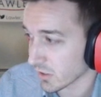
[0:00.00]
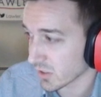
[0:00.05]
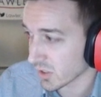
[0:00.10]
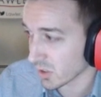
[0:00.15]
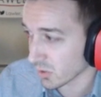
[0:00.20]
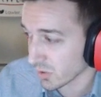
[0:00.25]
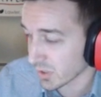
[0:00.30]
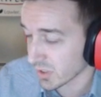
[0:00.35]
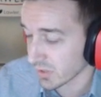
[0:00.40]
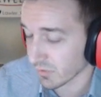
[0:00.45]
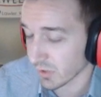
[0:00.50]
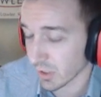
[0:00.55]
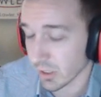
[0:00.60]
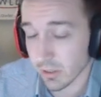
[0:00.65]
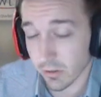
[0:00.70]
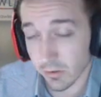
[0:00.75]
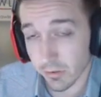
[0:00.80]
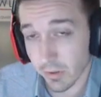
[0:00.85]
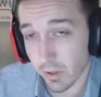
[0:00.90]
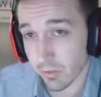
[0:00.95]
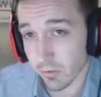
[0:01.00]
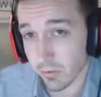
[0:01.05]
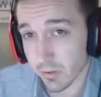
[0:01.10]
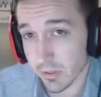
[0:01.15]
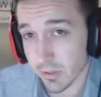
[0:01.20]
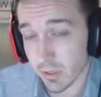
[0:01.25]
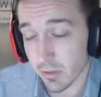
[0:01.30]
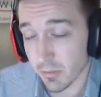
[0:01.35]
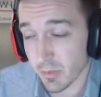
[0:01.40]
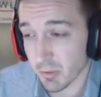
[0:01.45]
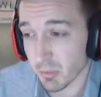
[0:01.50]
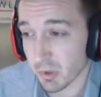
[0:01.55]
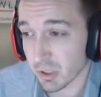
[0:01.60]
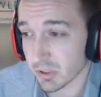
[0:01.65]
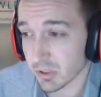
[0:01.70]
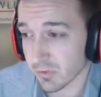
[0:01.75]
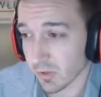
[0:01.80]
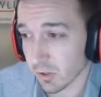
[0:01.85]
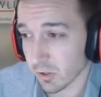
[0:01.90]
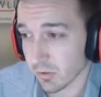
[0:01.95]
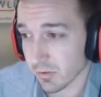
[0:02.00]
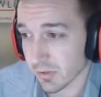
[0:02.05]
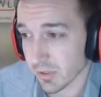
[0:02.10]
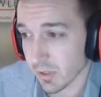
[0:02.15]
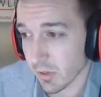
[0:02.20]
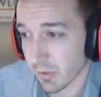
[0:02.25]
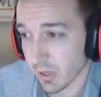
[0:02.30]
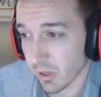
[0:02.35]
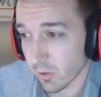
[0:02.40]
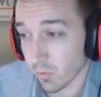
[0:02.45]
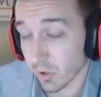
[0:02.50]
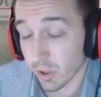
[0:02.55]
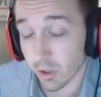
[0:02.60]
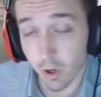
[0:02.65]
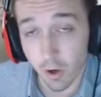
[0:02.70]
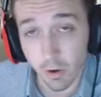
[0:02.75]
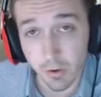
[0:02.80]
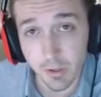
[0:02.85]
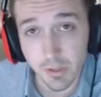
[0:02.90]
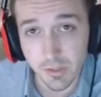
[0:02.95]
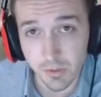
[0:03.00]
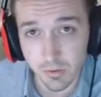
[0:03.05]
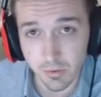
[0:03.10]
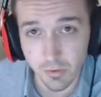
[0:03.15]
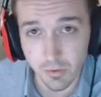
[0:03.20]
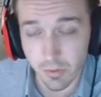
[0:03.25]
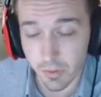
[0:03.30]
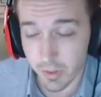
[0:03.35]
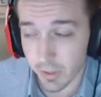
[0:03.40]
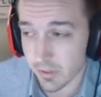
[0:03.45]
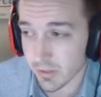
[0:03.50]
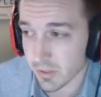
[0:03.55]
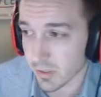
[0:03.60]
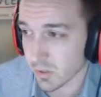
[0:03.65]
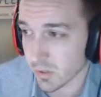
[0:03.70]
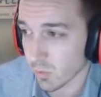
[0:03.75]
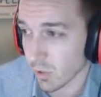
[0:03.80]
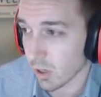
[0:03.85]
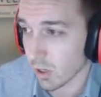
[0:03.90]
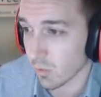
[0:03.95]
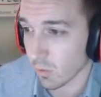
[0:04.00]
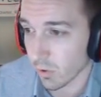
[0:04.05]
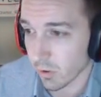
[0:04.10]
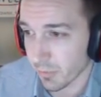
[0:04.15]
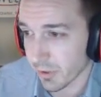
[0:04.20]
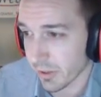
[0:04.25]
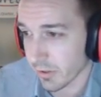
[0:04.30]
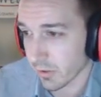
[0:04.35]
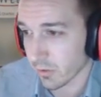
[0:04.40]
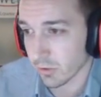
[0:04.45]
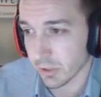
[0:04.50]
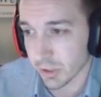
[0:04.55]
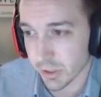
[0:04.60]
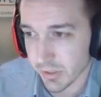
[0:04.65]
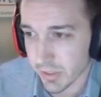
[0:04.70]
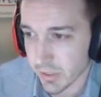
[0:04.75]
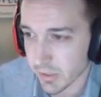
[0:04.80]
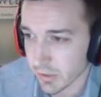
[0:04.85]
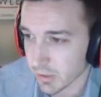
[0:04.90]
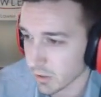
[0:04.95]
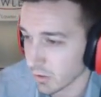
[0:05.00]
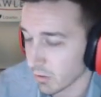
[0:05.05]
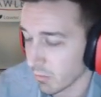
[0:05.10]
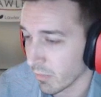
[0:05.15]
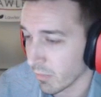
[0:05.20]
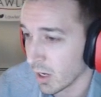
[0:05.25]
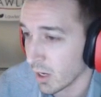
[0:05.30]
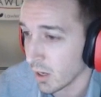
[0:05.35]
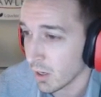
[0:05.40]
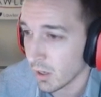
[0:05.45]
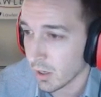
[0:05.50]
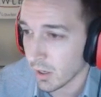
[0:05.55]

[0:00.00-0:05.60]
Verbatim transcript: exclusively here that there is going to be a bunch of articles coming out regarding certain things as well, whether it be the collegiate system,